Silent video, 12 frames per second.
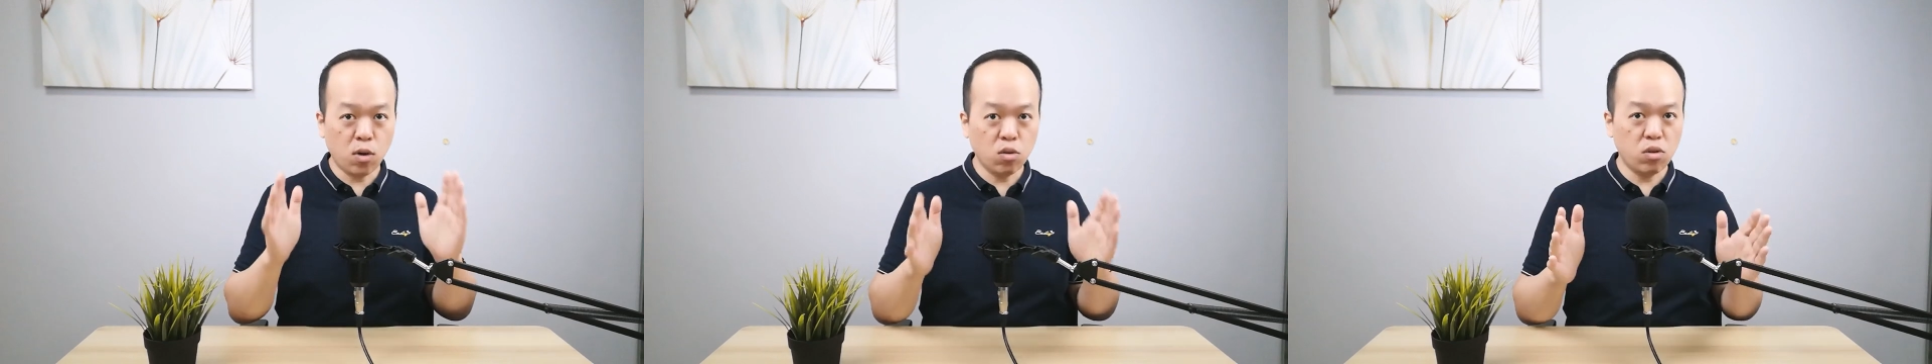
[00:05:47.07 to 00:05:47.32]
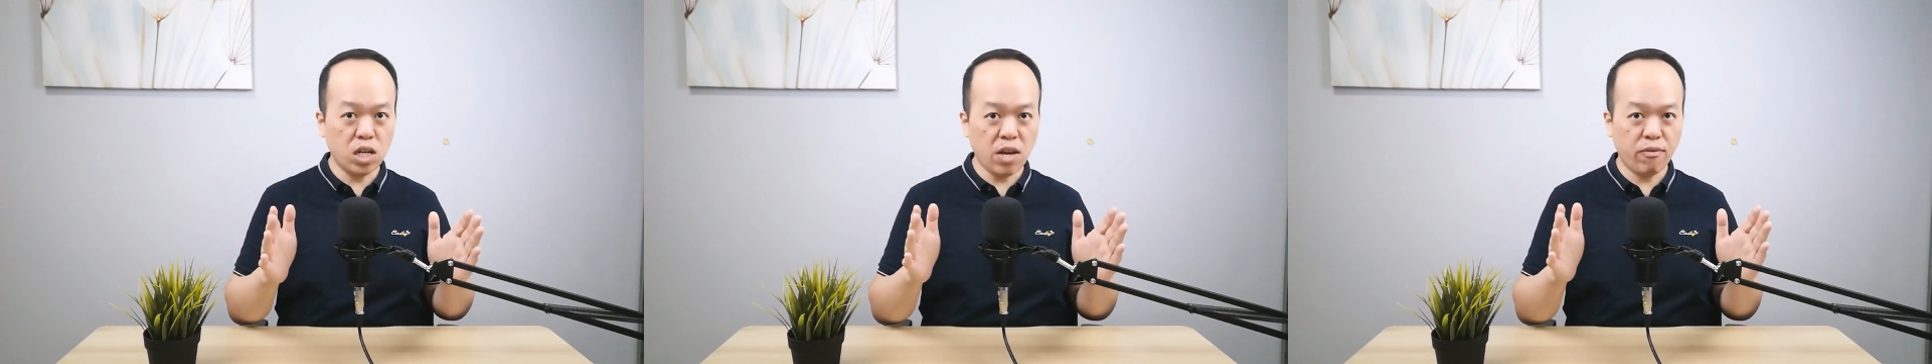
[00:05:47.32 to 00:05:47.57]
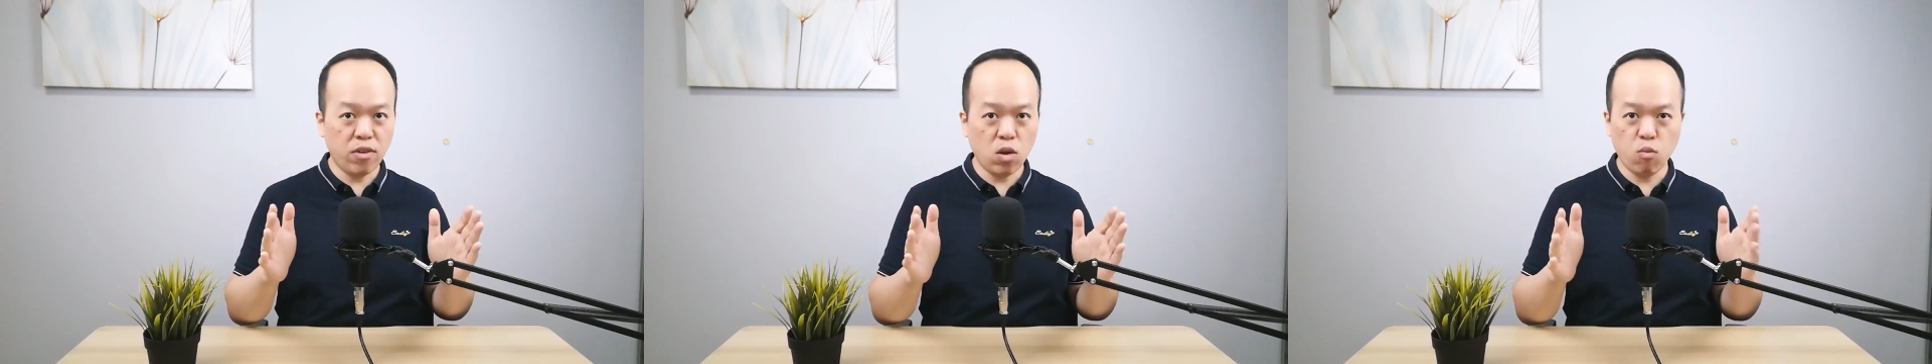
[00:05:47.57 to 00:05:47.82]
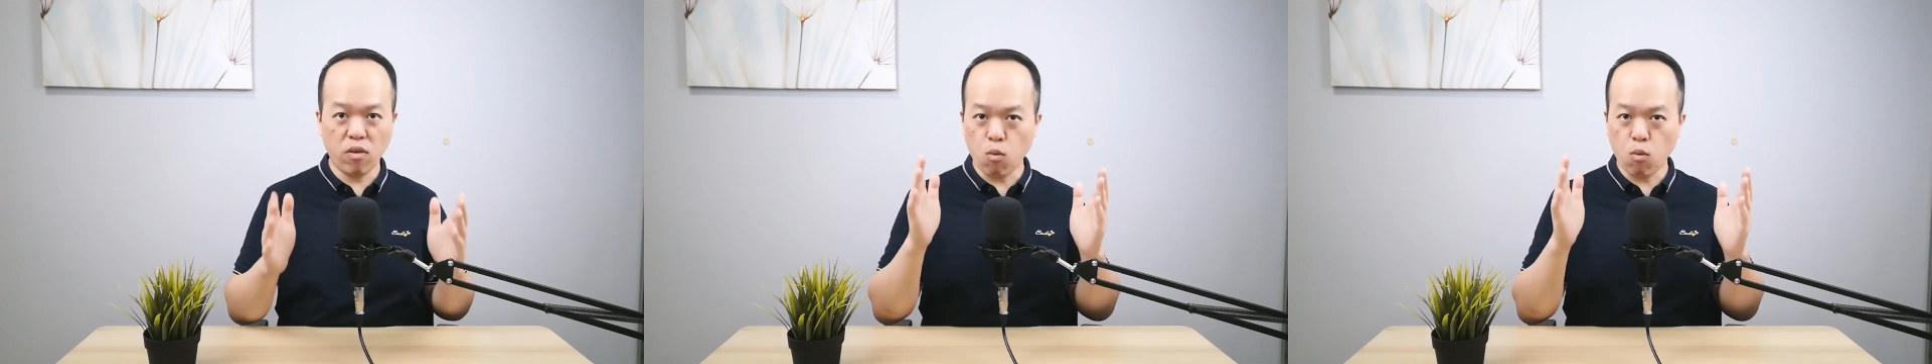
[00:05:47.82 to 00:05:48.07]
I'm going to leave
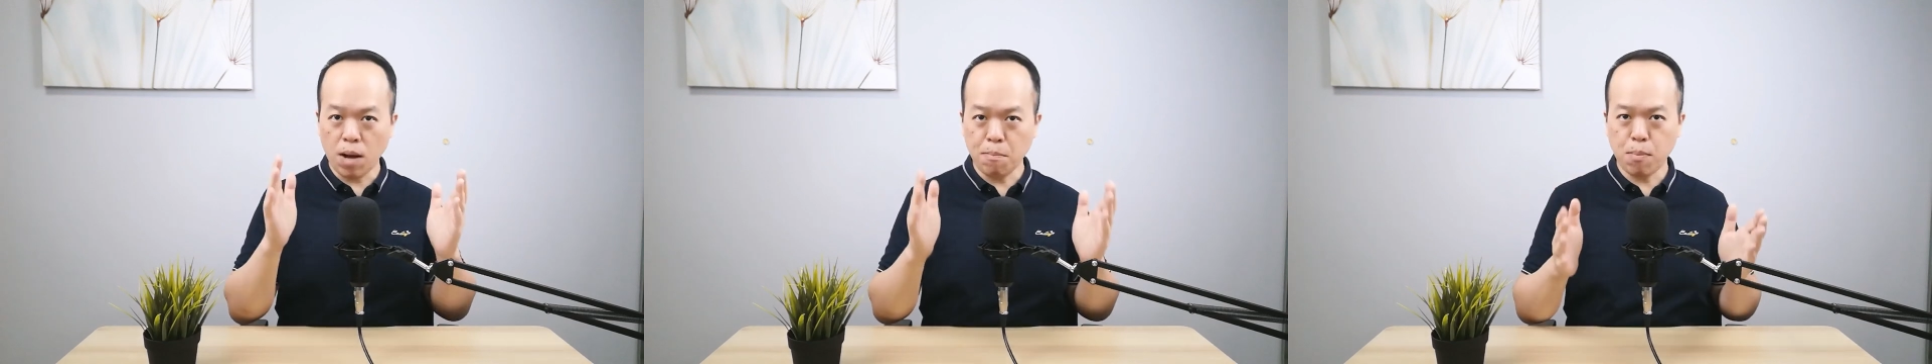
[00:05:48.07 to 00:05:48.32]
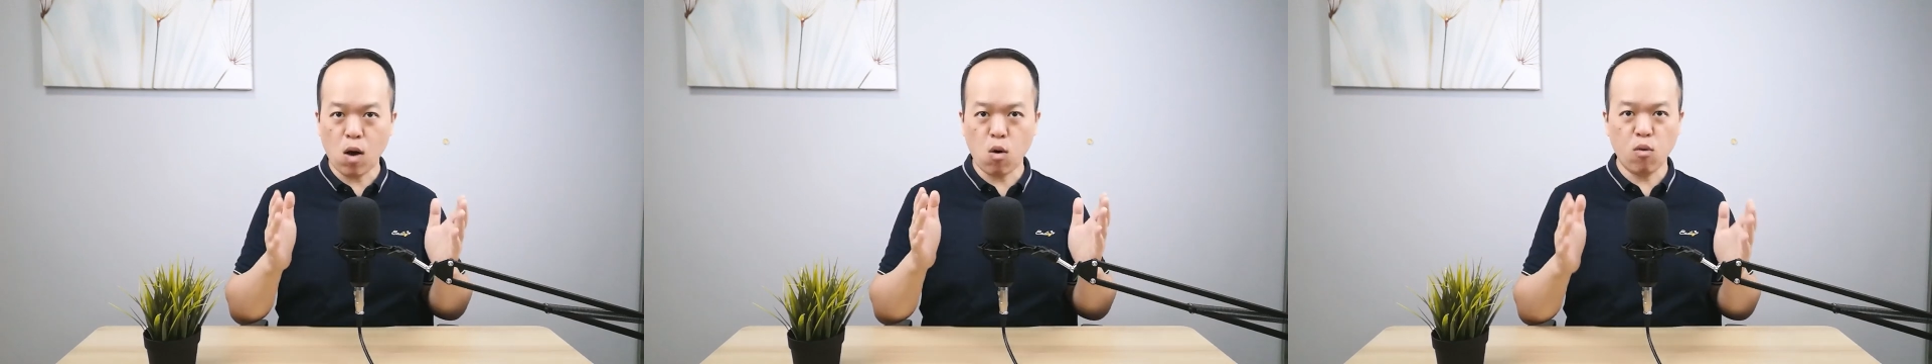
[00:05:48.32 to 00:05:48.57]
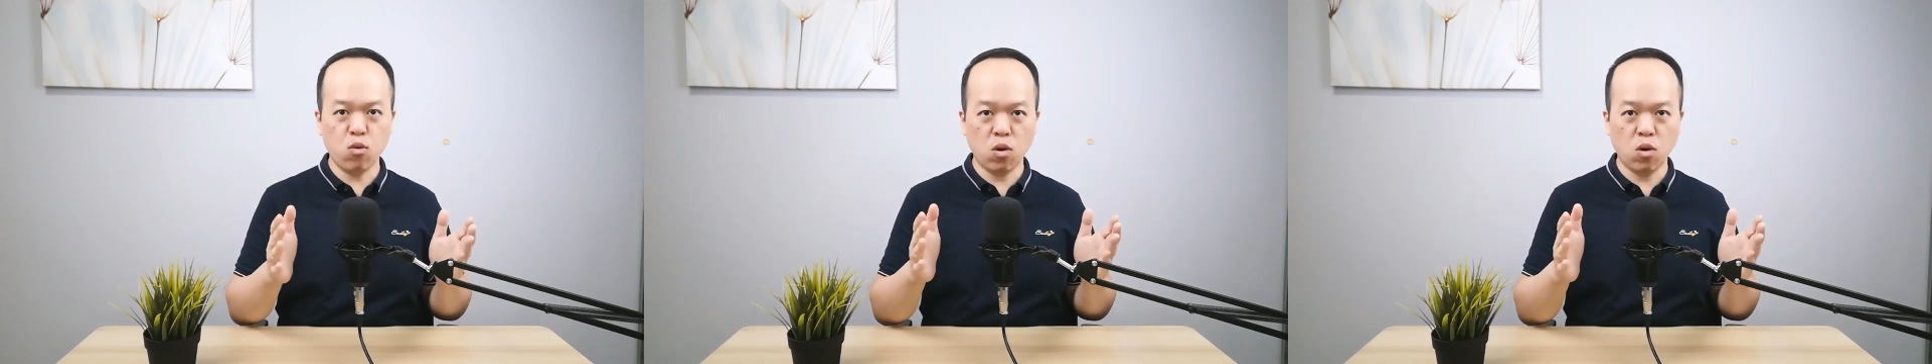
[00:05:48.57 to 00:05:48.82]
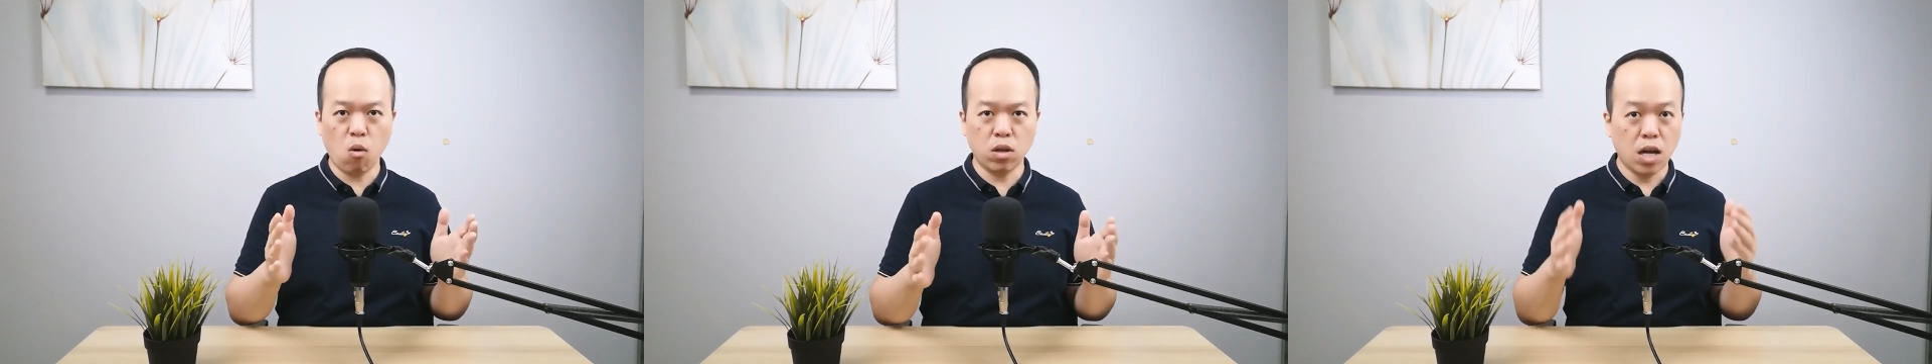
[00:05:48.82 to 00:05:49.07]
you with one
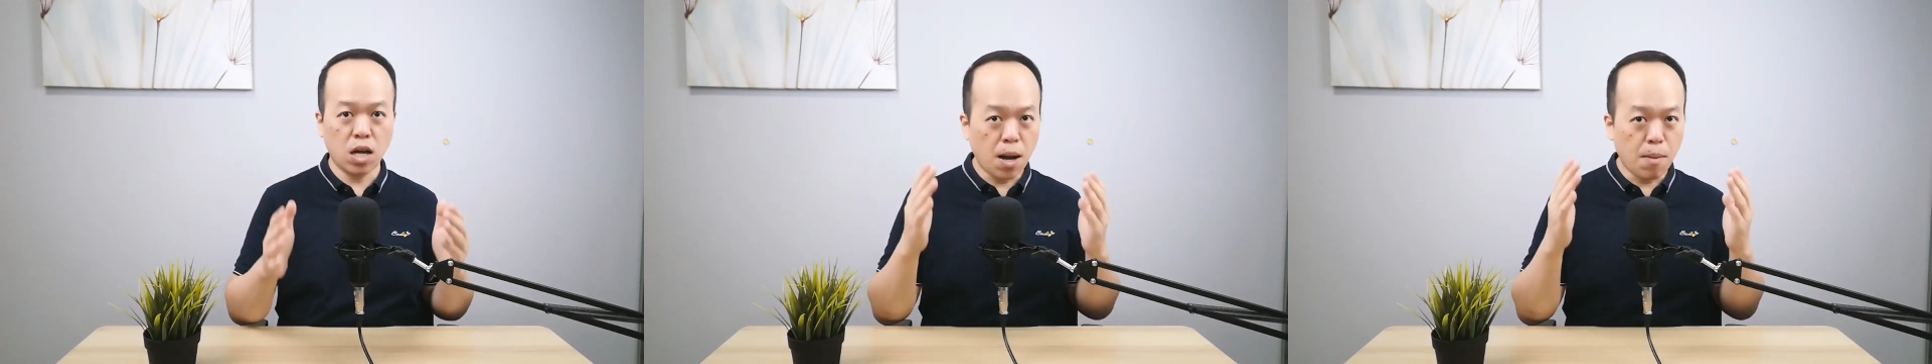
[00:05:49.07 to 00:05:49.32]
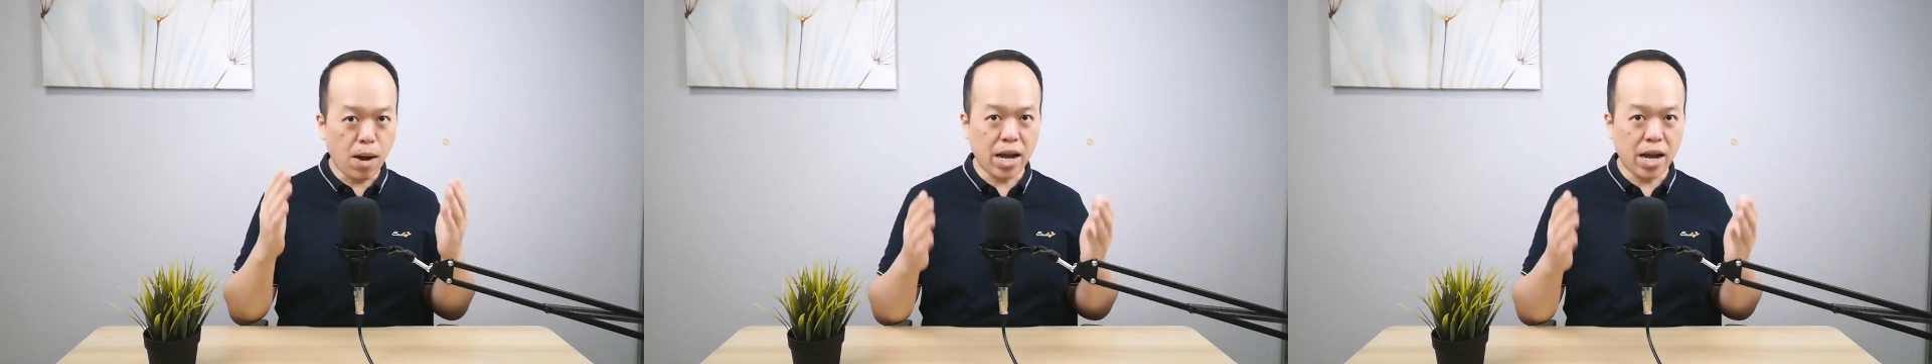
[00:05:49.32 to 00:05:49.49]
powerful quote